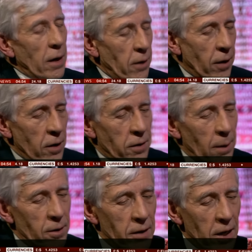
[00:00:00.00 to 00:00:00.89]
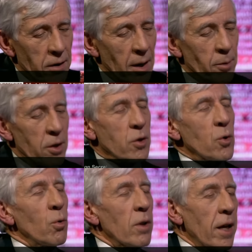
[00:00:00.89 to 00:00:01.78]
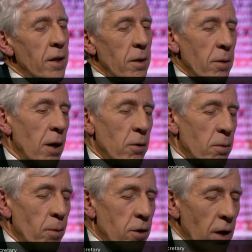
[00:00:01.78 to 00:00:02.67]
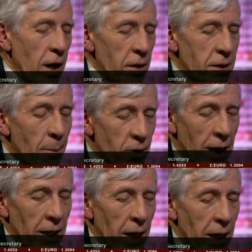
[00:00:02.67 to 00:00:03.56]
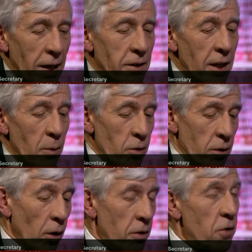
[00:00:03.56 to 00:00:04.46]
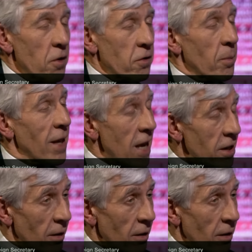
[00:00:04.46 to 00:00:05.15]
I don't think his days are numbered at all. And he's democratically elected. It was not a system he